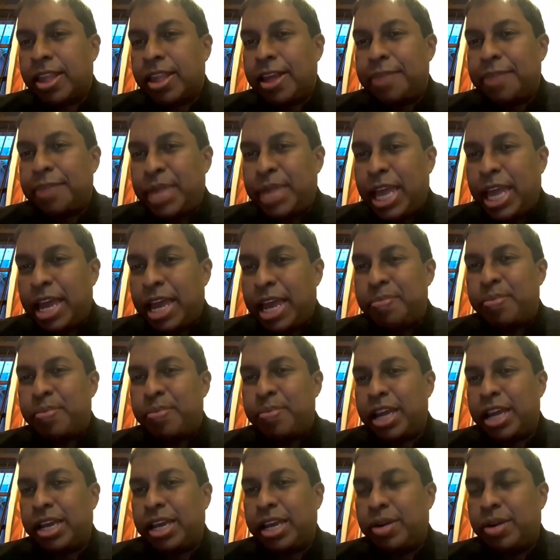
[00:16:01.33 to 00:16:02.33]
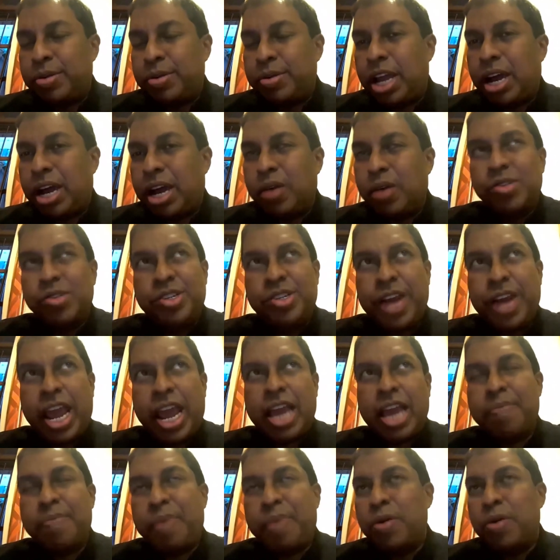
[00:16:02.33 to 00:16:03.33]
They break into the house, drag
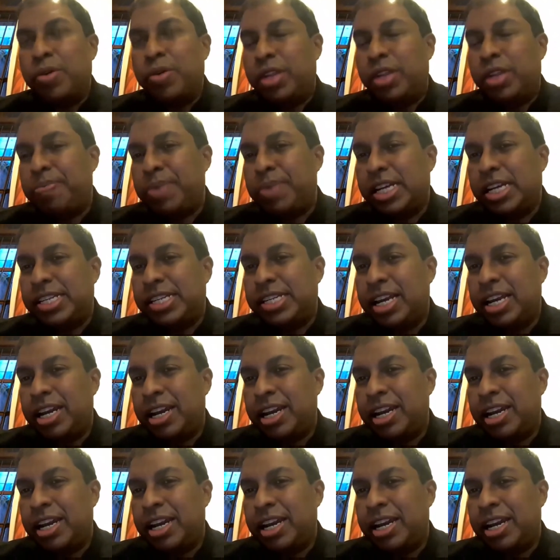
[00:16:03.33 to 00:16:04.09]
out the person.